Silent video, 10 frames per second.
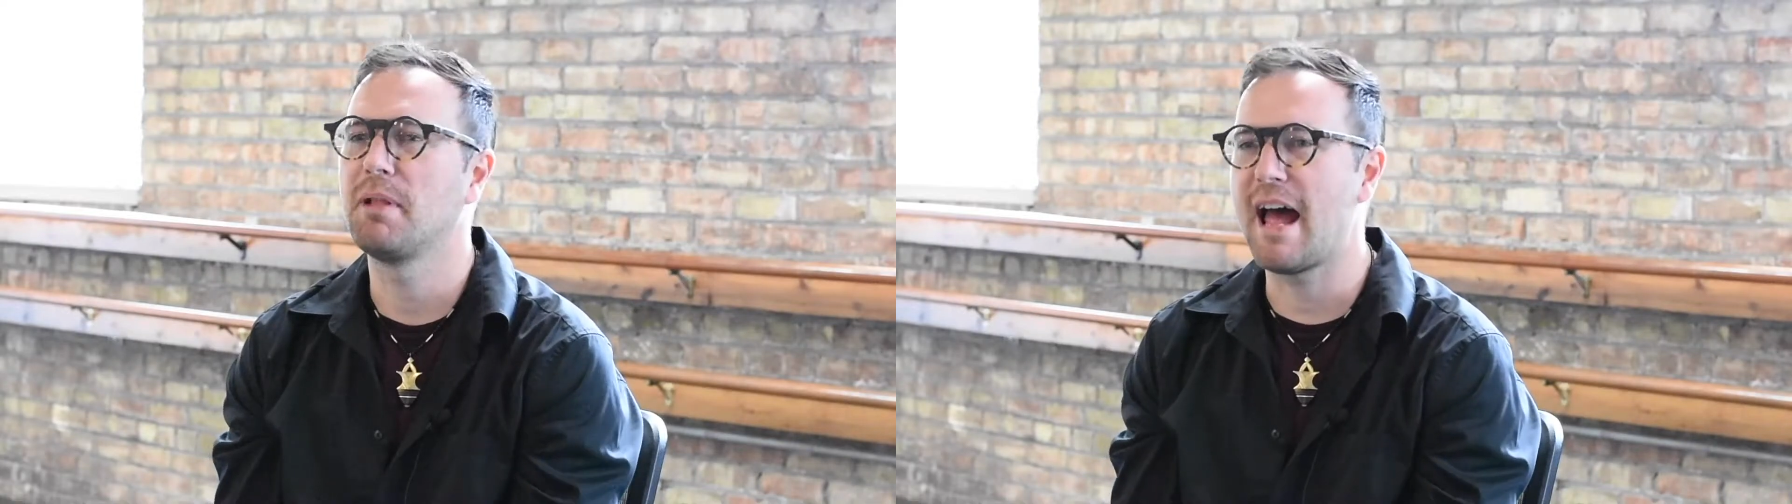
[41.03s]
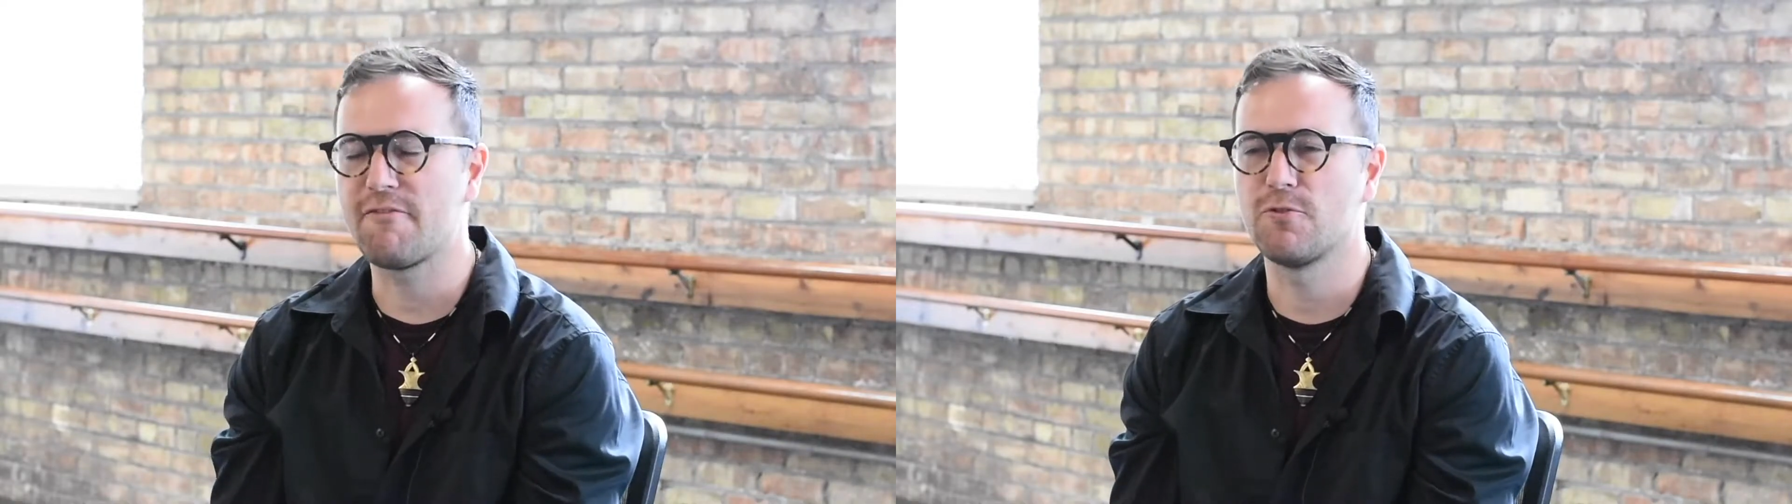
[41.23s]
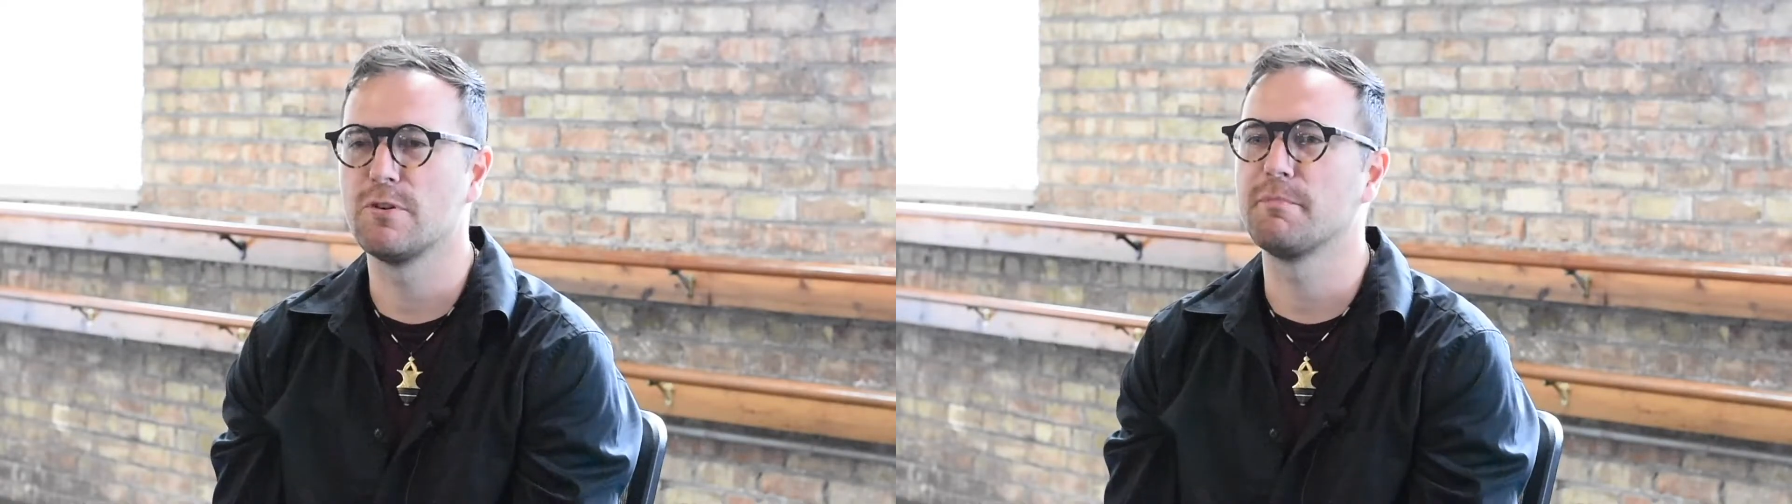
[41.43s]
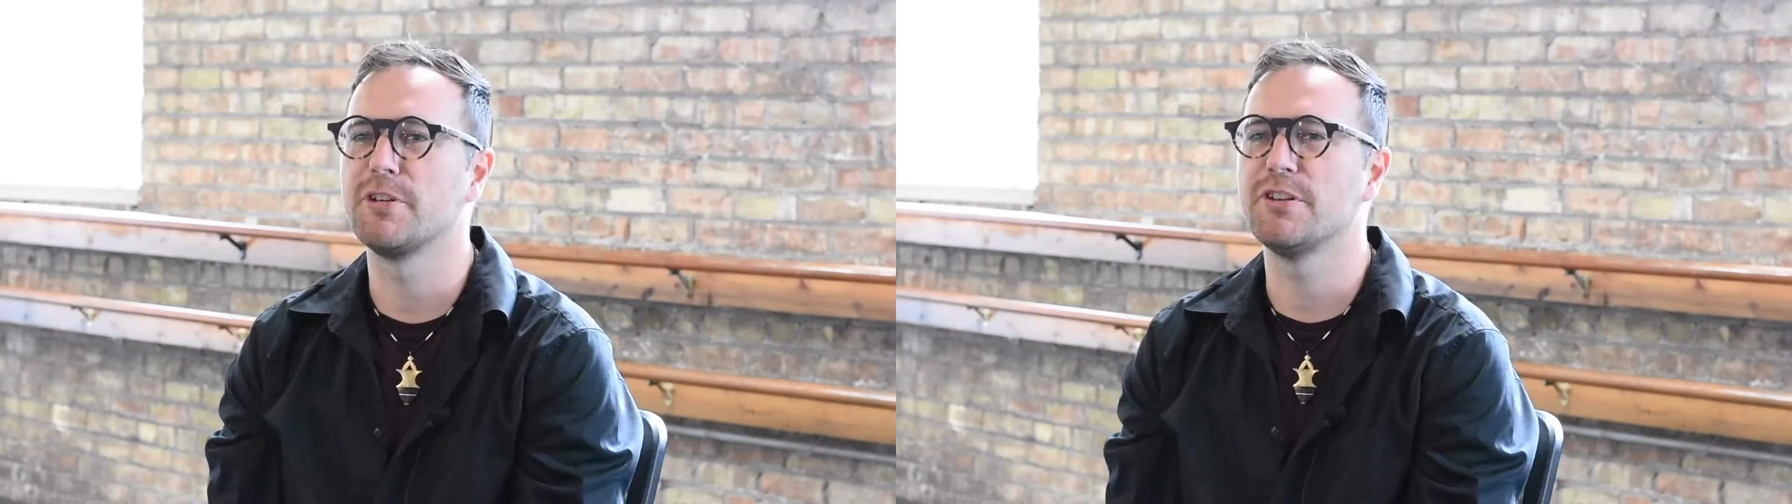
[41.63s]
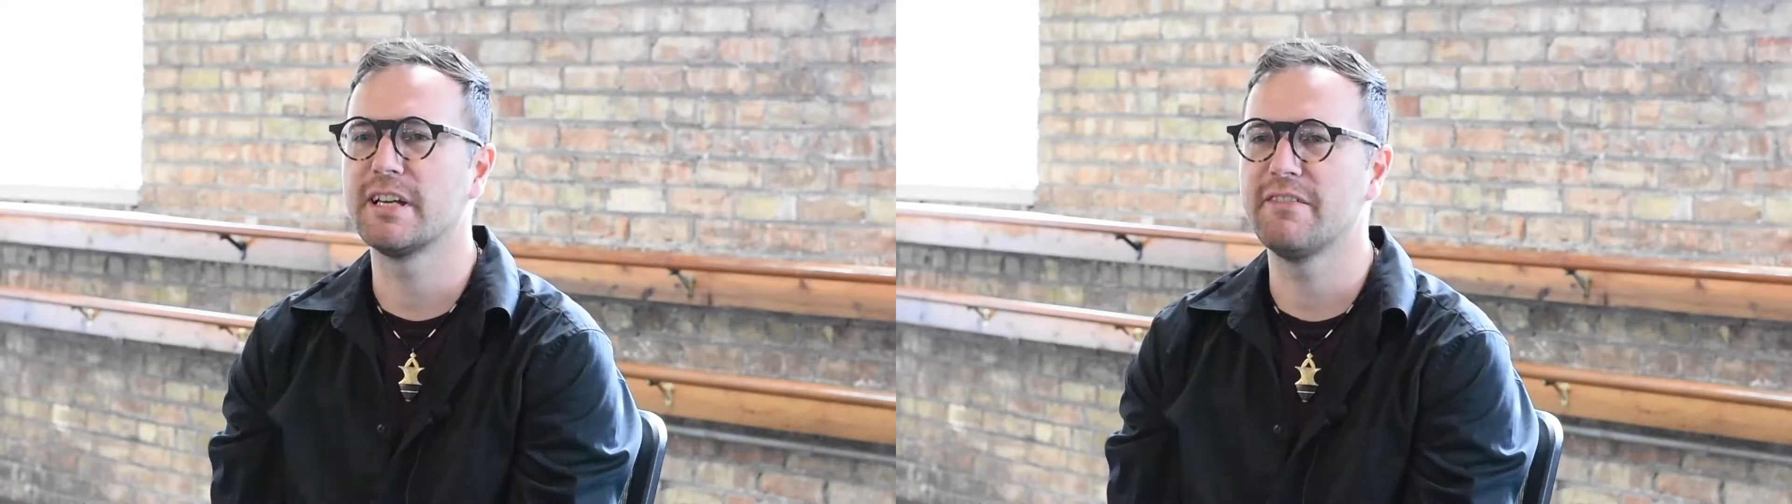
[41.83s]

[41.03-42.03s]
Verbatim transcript: a platform,